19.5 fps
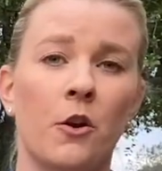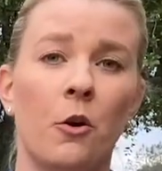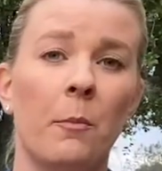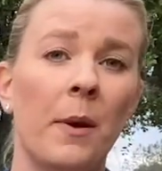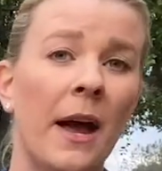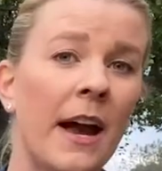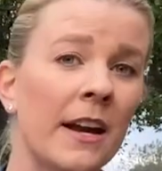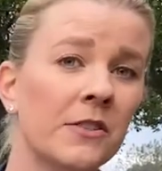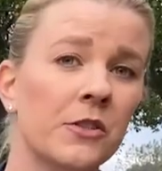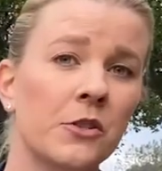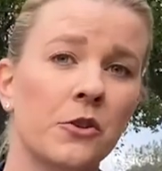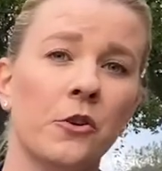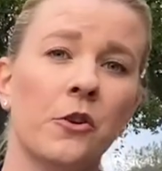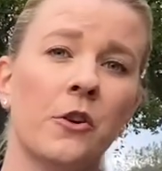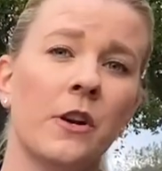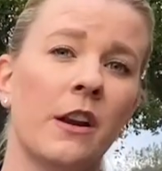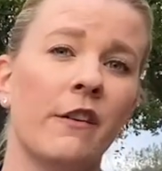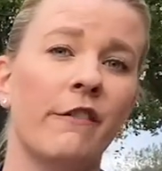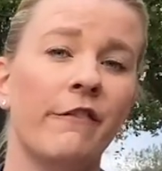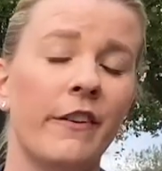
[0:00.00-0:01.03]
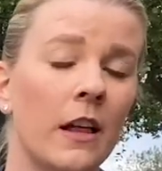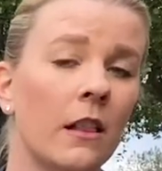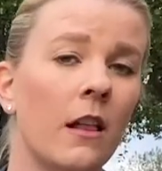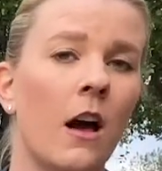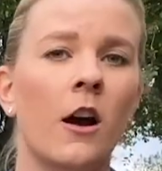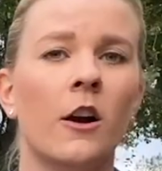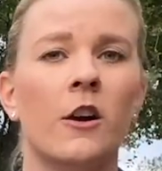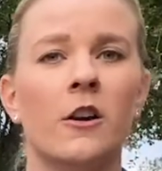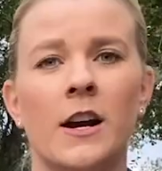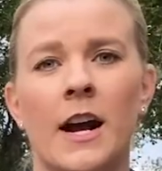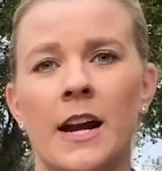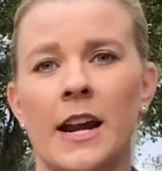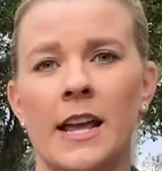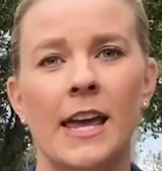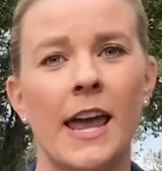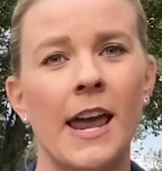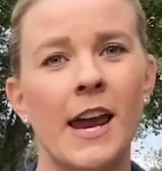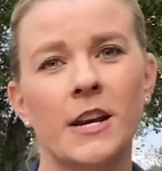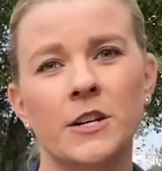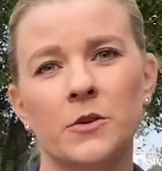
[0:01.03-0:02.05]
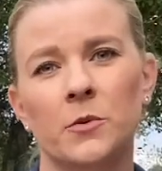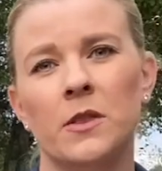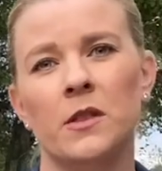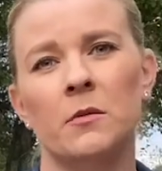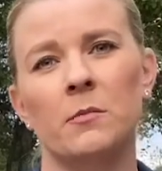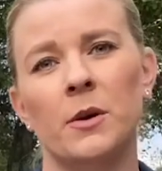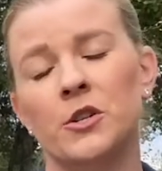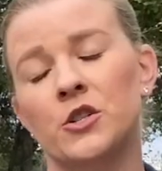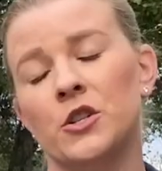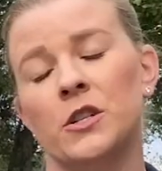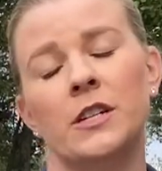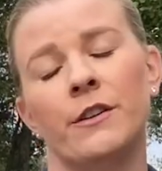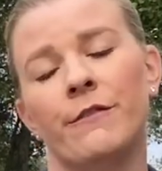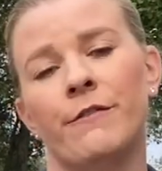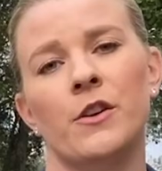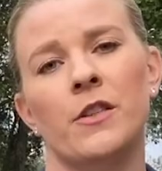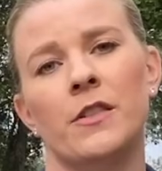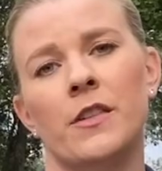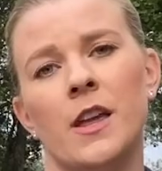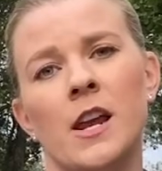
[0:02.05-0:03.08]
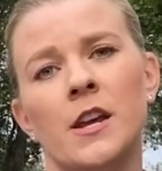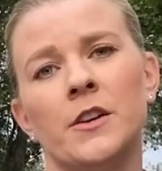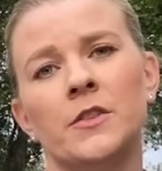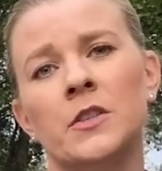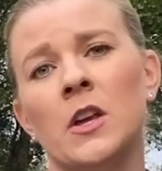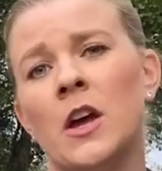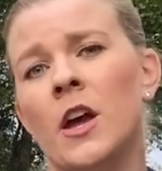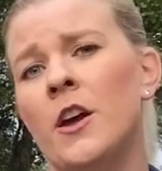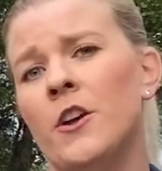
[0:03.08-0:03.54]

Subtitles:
pastern and fetlock are kind of caked with a bunch of different things,